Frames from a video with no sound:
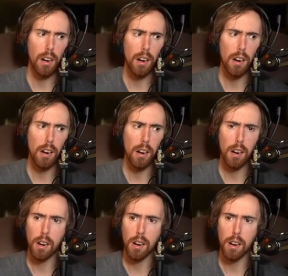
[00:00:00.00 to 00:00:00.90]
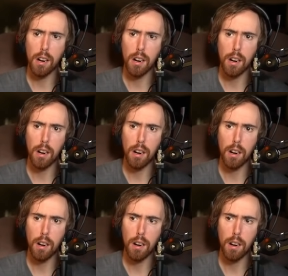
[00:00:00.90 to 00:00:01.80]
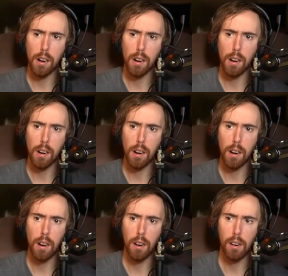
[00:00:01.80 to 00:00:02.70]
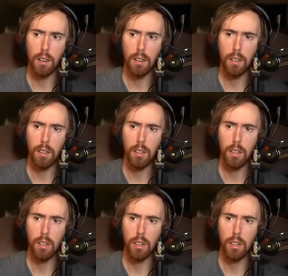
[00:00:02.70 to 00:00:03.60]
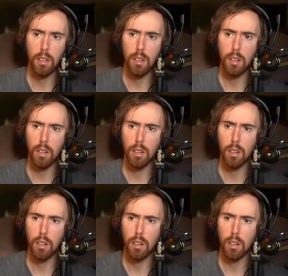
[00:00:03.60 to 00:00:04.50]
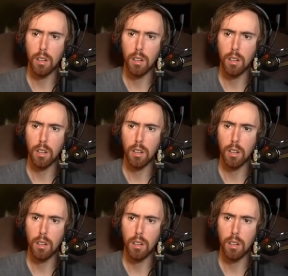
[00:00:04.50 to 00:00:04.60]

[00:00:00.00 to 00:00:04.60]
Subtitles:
Nothing is said.